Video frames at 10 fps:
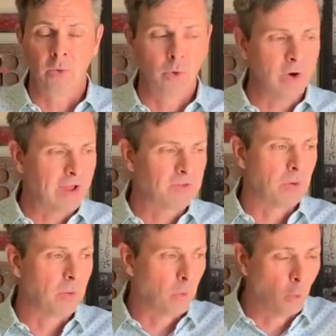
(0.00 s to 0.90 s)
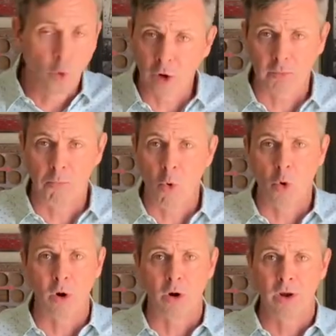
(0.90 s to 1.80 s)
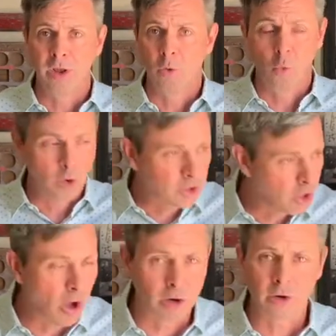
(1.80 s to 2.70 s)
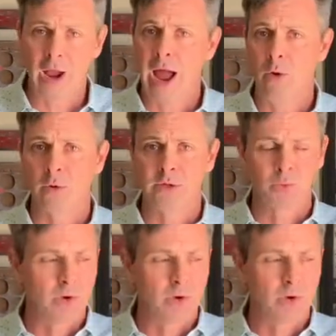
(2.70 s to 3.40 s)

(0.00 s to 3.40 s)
We don't have to work more, work longer hours.